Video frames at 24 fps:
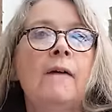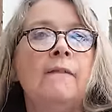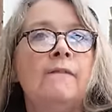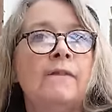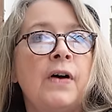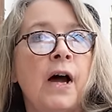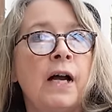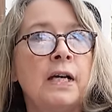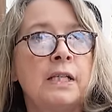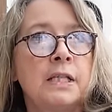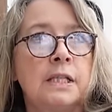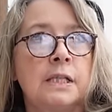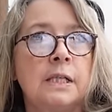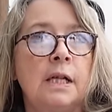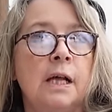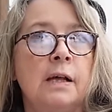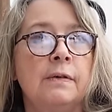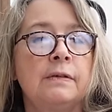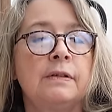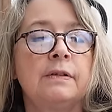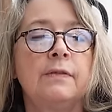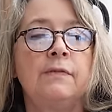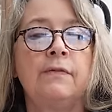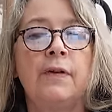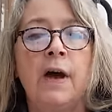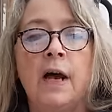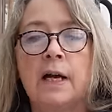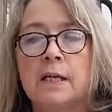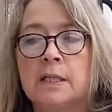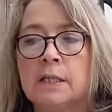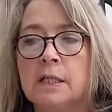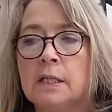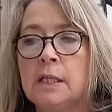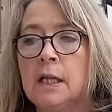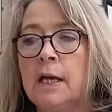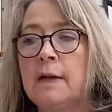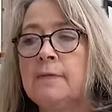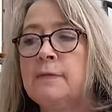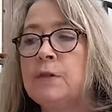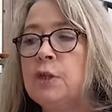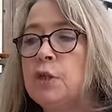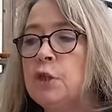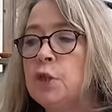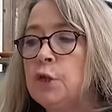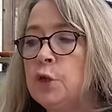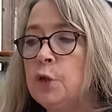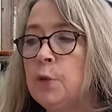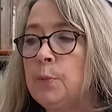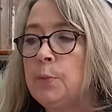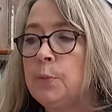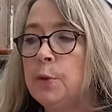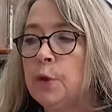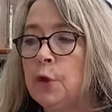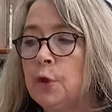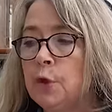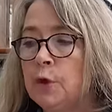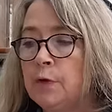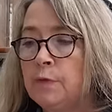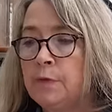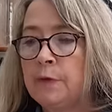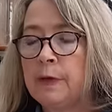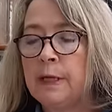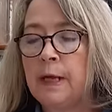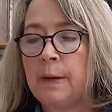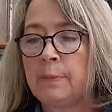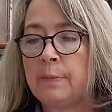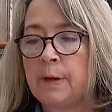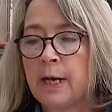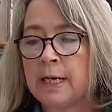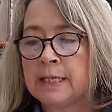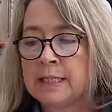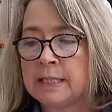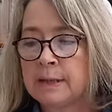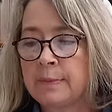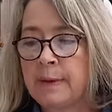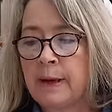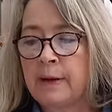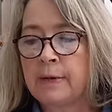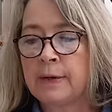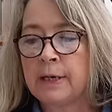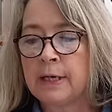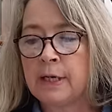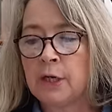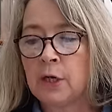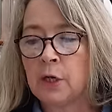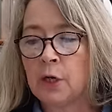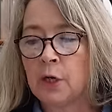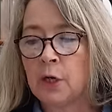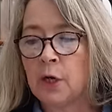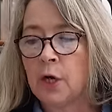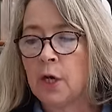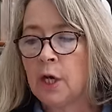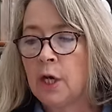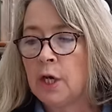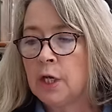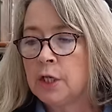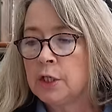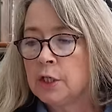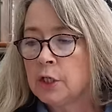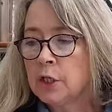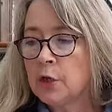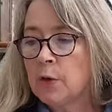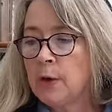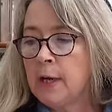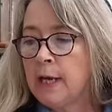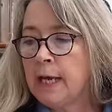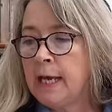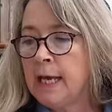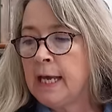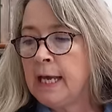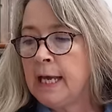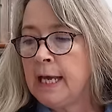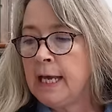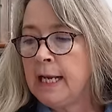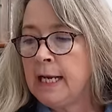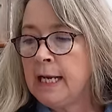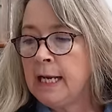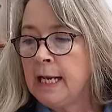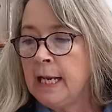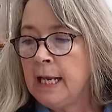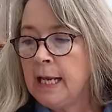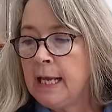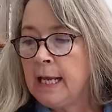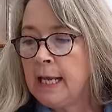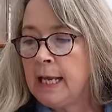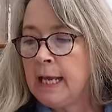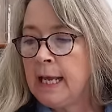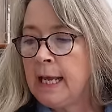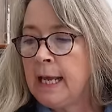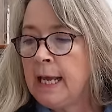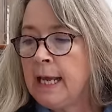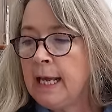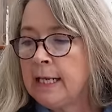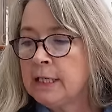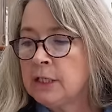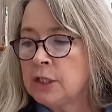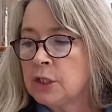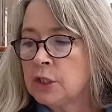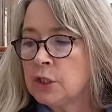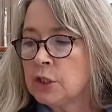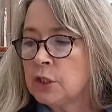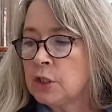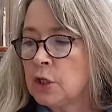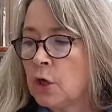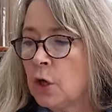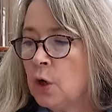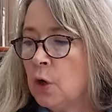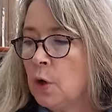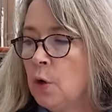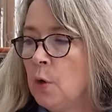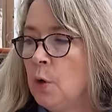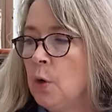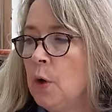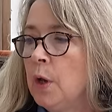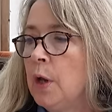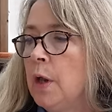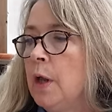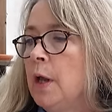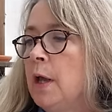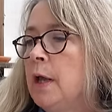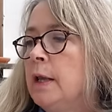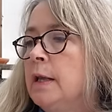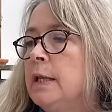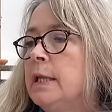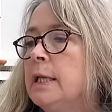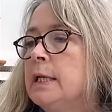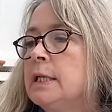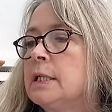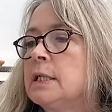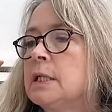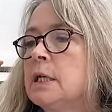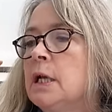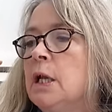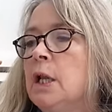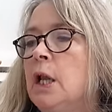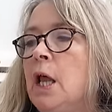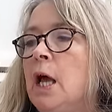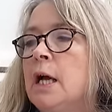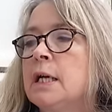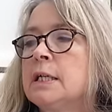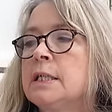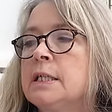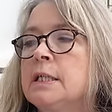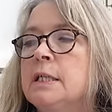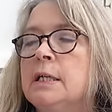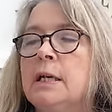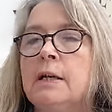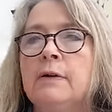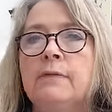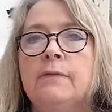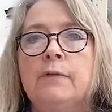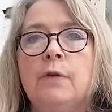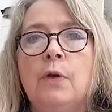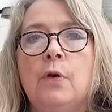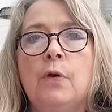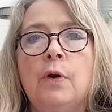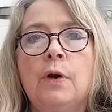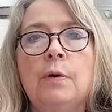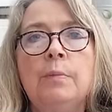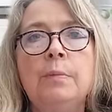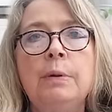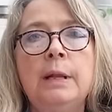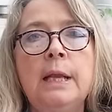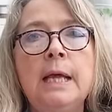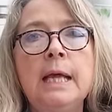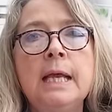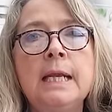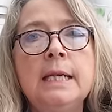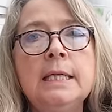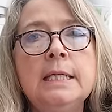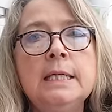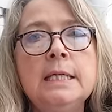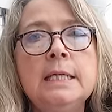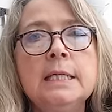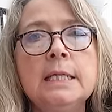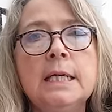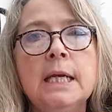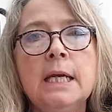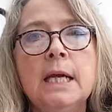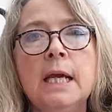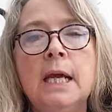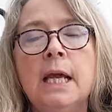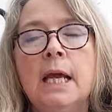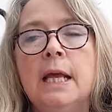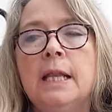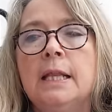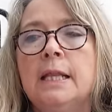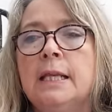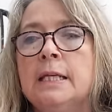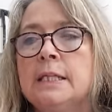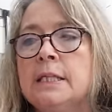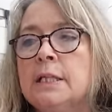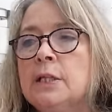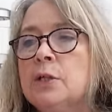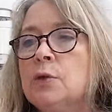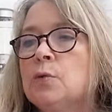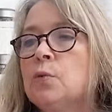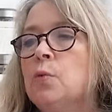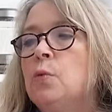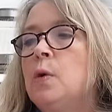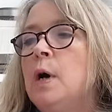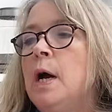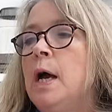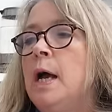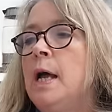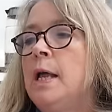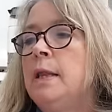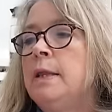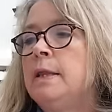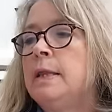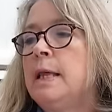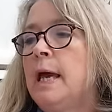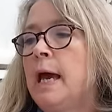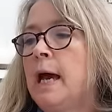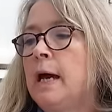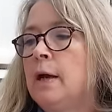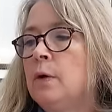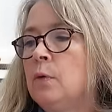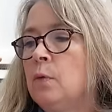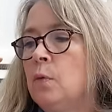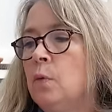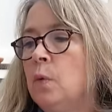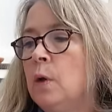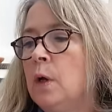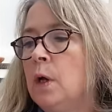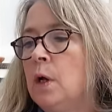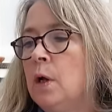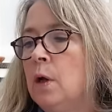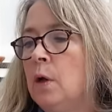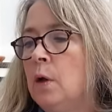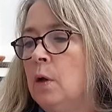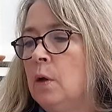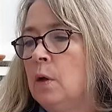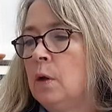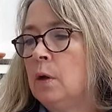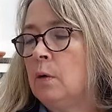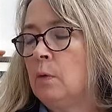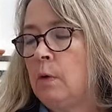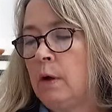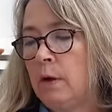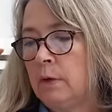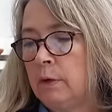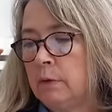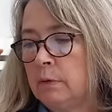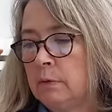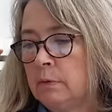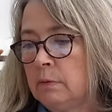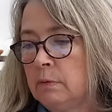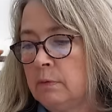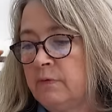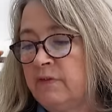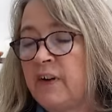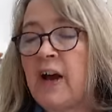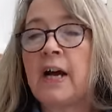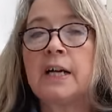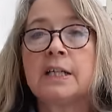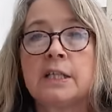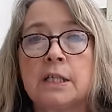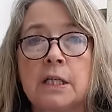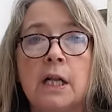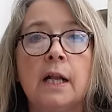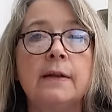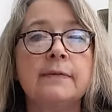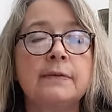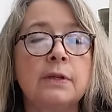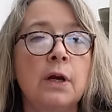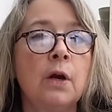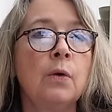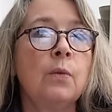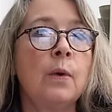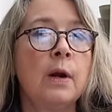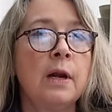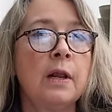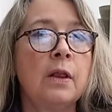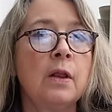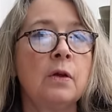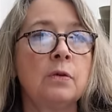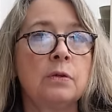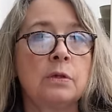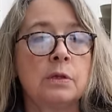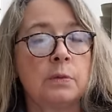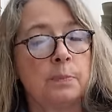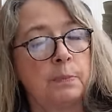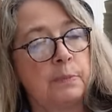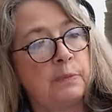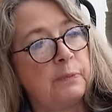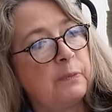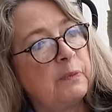Foxgloves. Foxgloves do beautifully. I brought some out here to go ahead and sow this Gloxiniflora blend. This is one that will, well, foxgloves are one of those